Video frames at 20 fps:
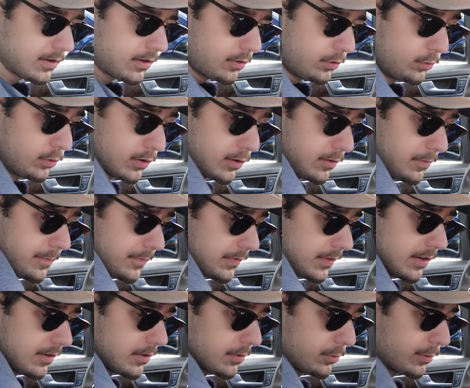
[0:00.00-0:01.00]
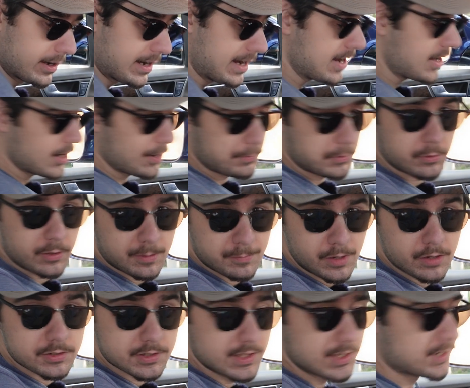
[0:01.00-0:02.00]
or what I end up doing
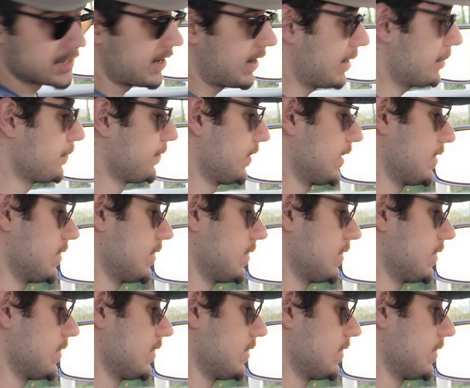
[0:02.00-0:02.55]
most of the time,